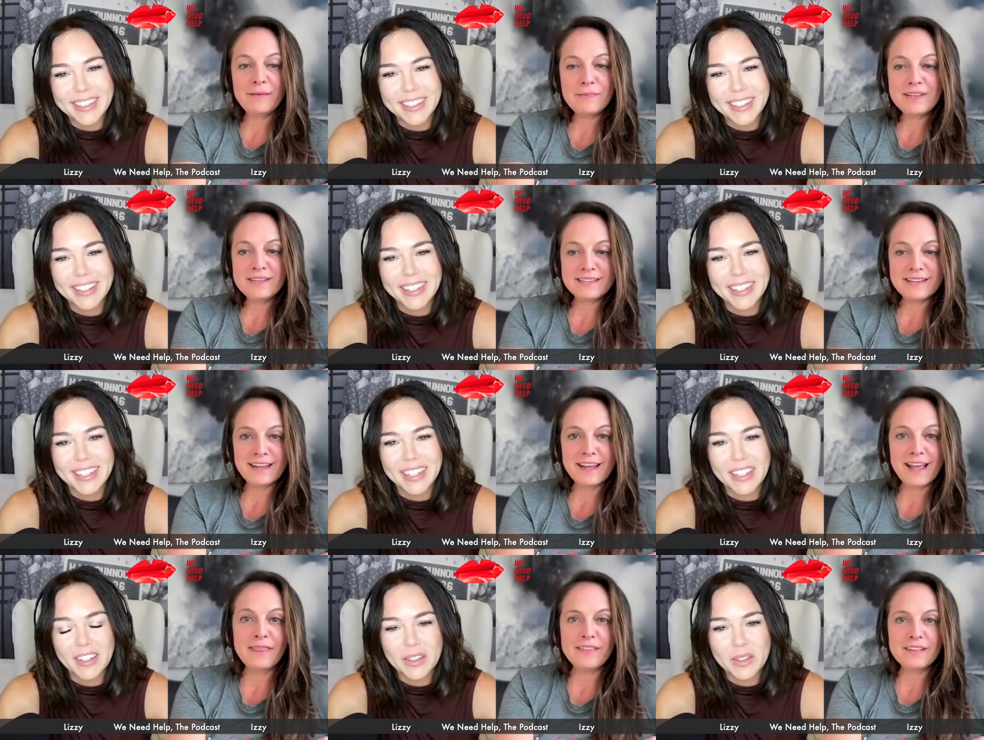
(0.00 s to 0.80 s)
Speaker 1: I'm Izzy.
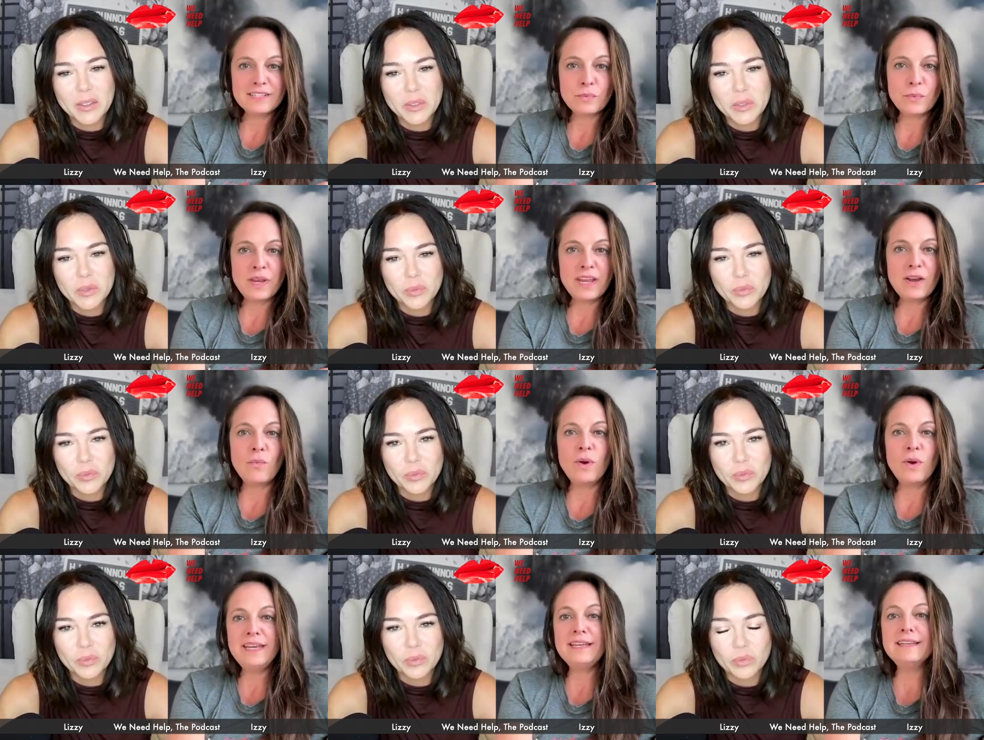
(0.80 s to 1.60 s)
And this week,
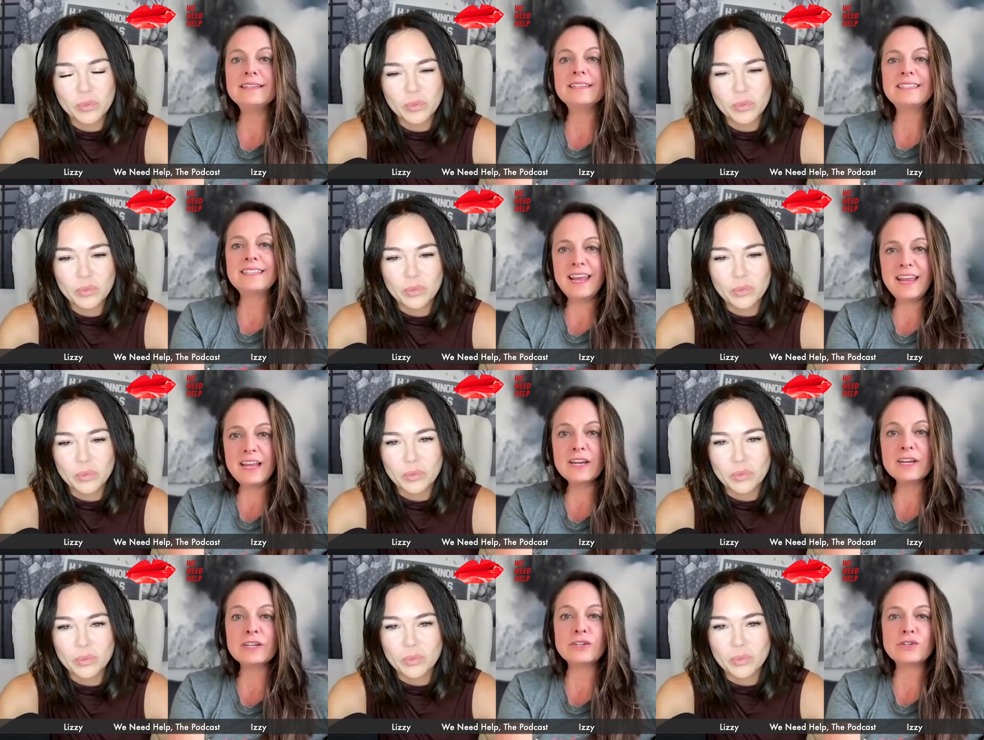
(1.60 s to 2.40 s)
we need to take
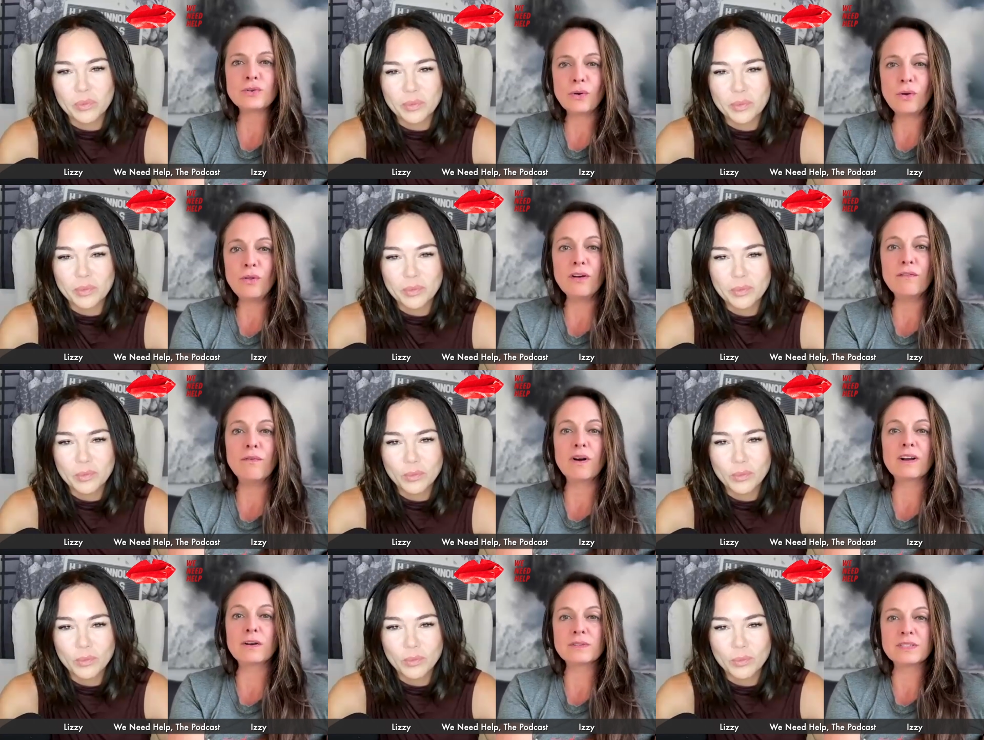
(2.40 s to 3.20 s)
control of
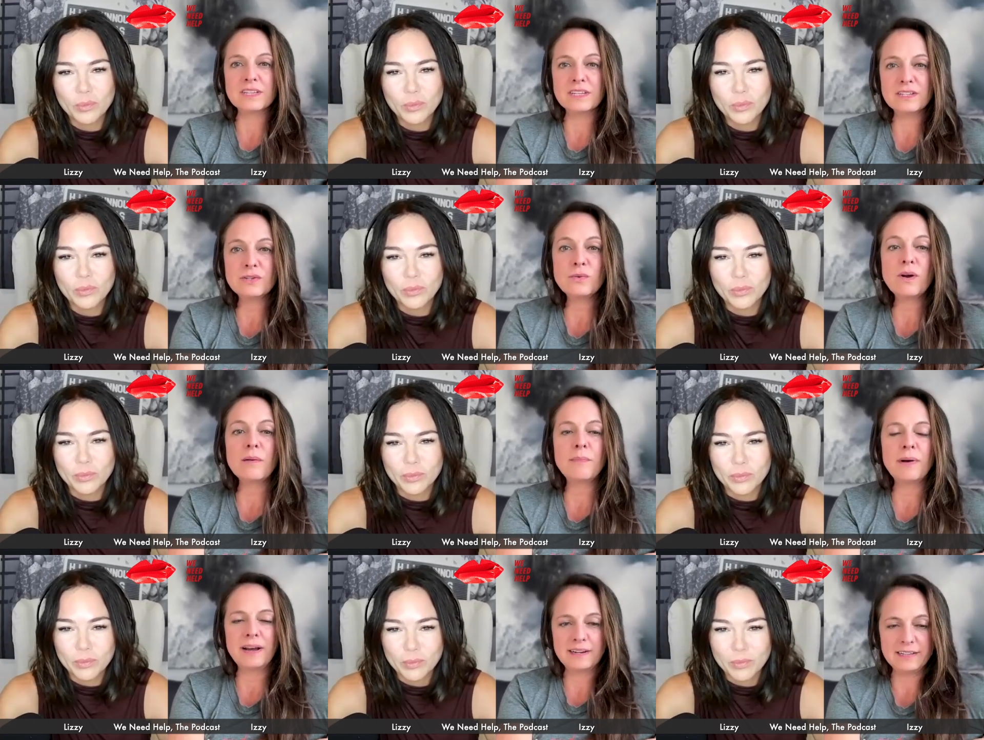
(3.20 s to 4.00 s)
what goes into our
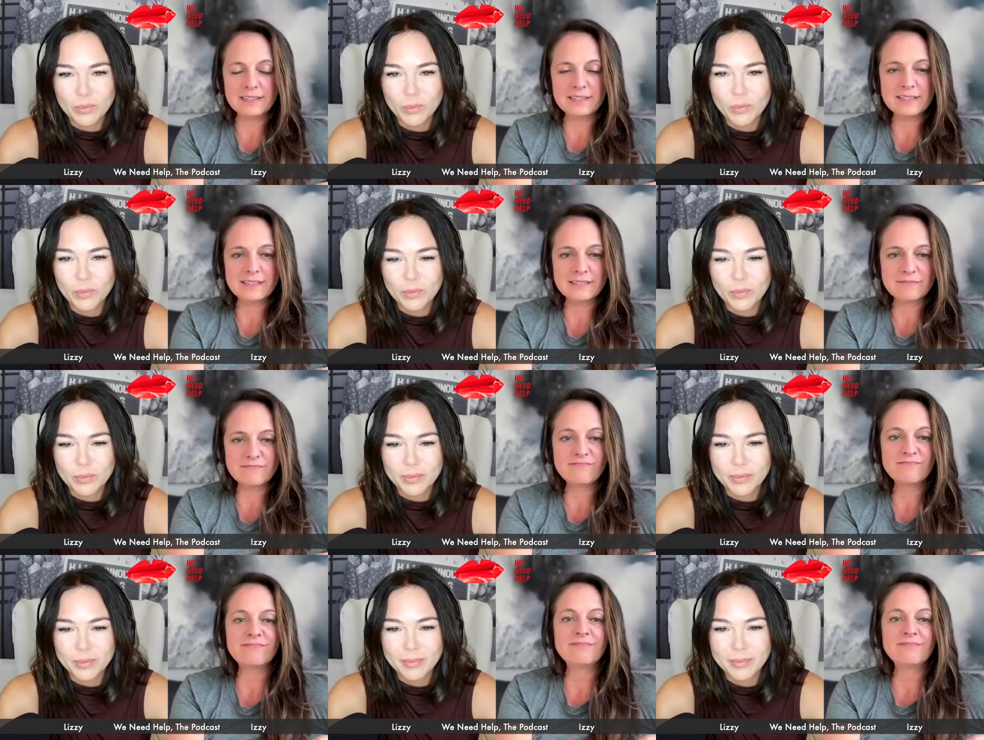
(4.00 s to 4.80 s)
bodies.
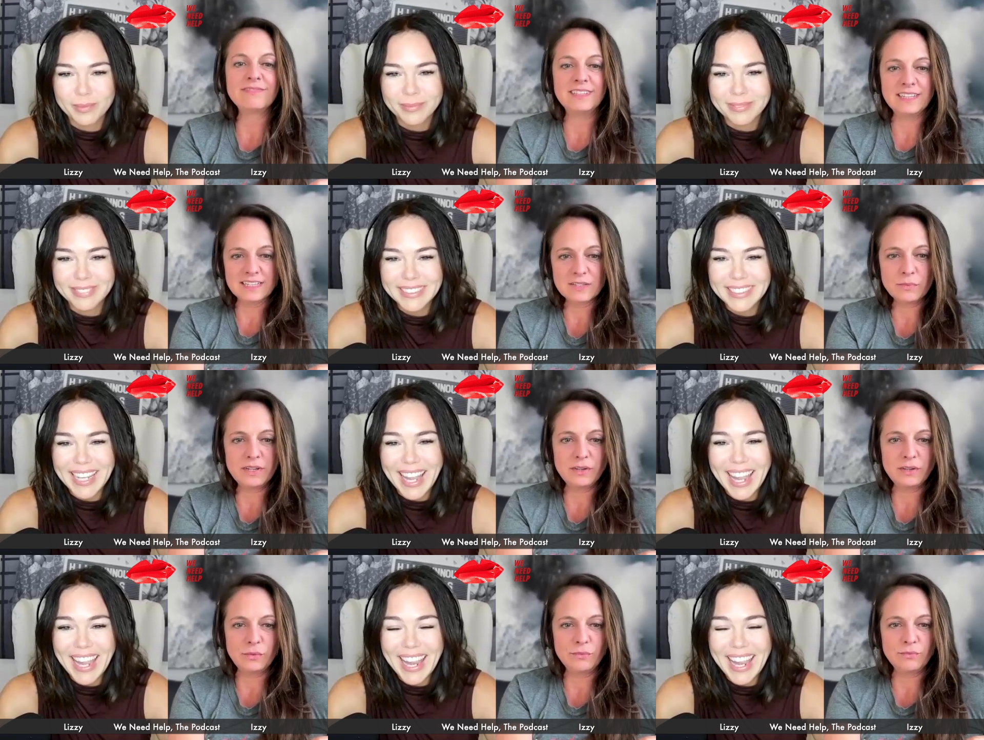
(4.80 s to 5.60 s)
Yes, Yay!
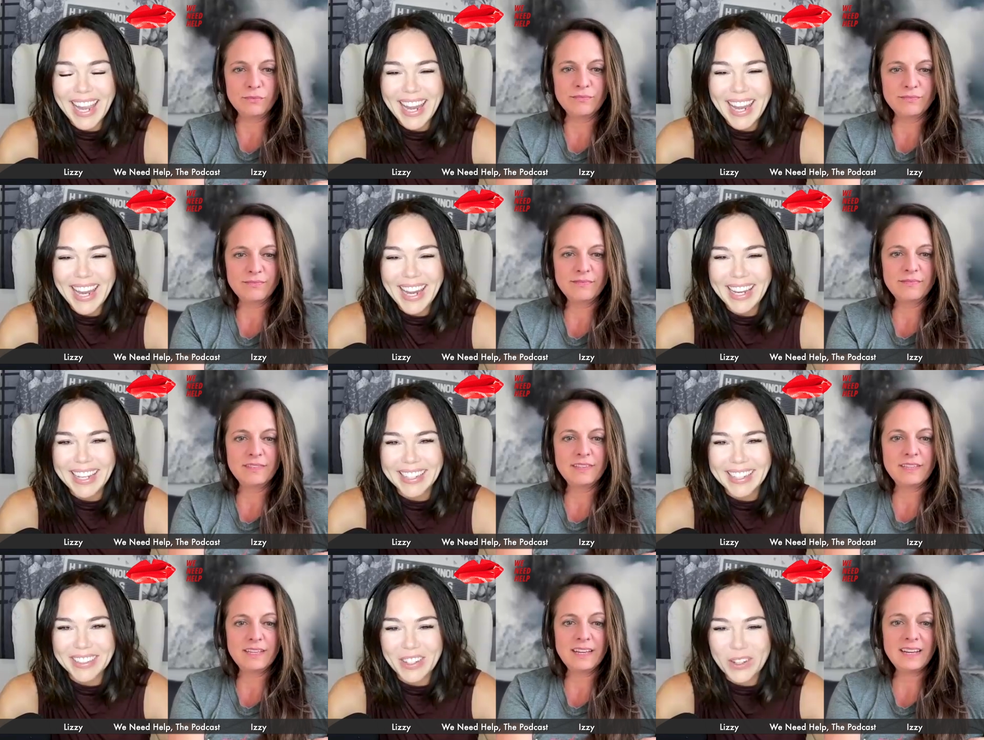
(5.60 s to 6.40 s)
Speaker 2: we do.
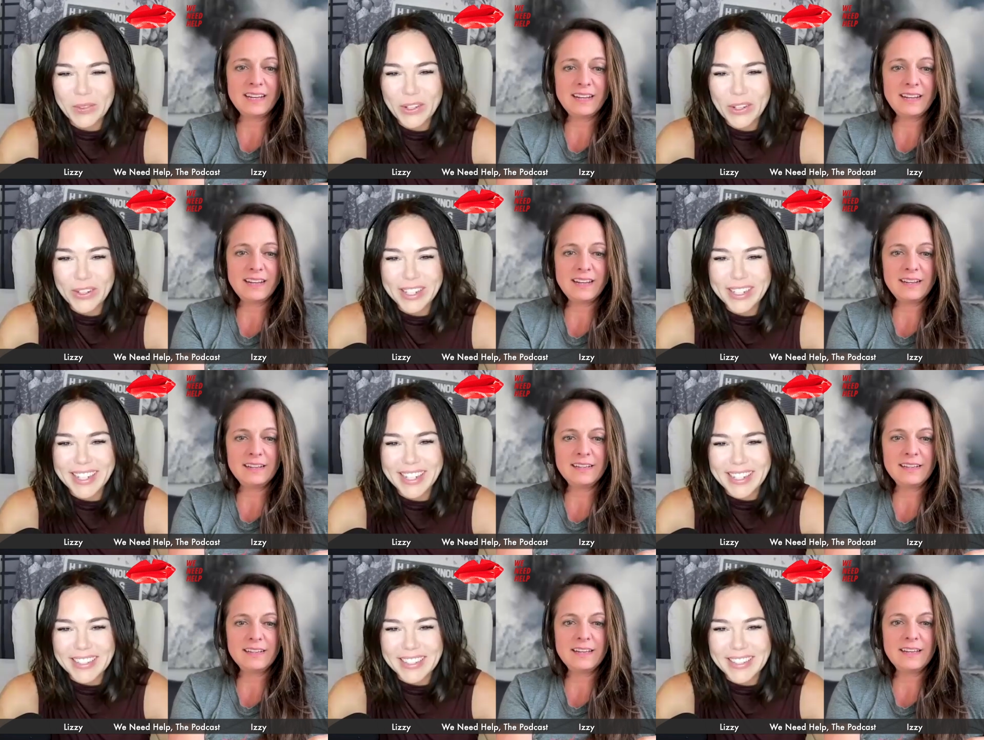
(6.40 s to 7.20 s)
No Yay. dirty
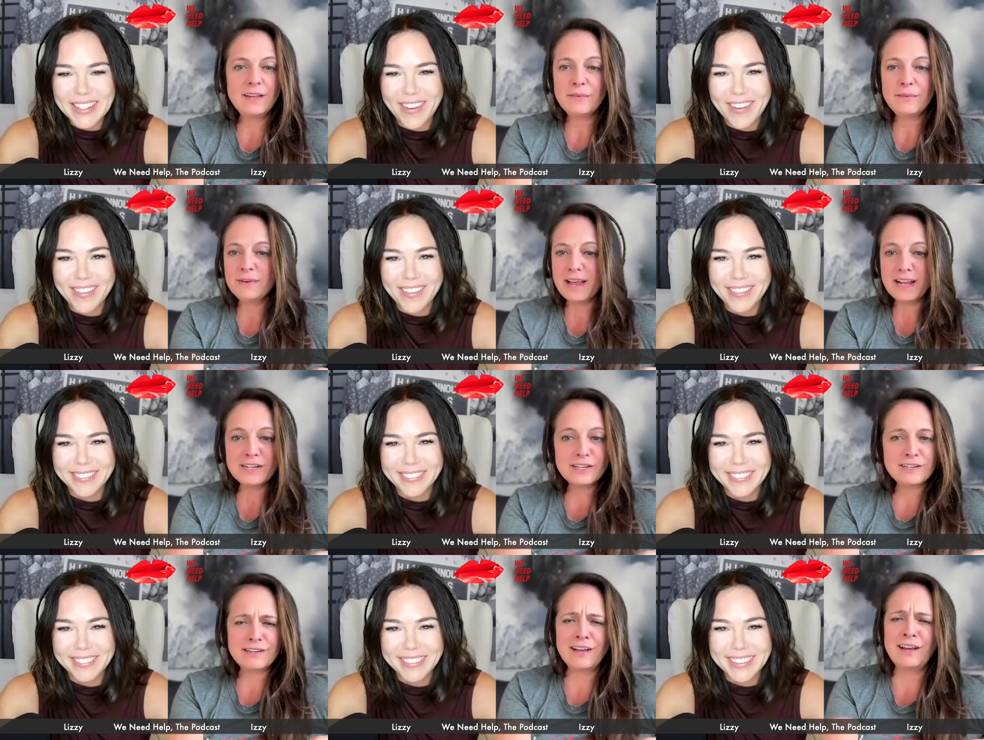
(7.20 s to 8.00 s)
dicks, y'all.
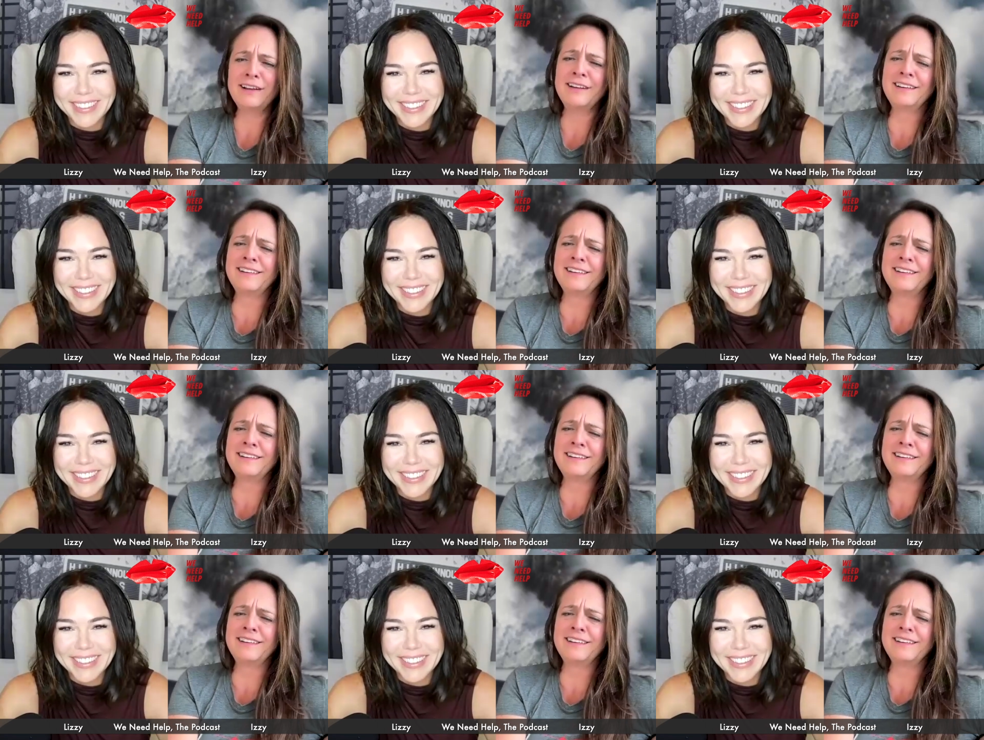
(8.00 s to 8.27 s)
just,